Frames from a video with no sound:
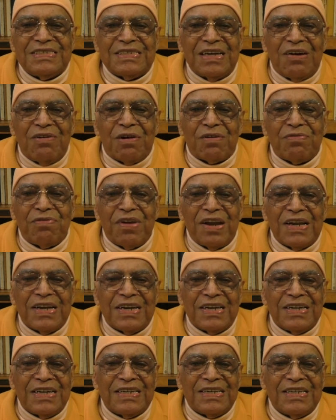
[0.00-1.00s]
our
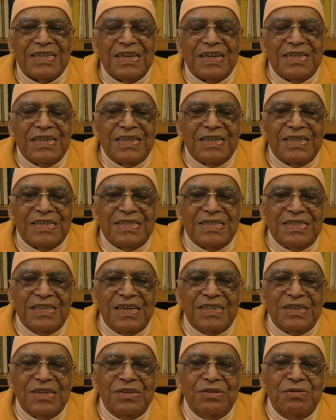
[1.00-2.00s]
friend,
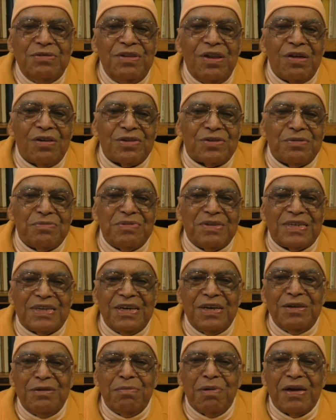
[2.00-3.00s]
then he will also be
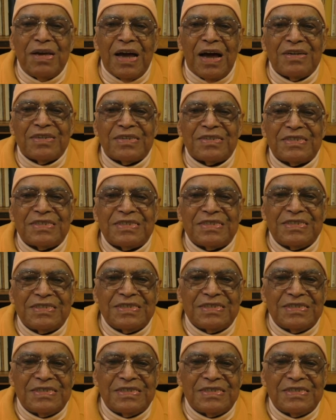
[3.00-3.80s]
killed by us.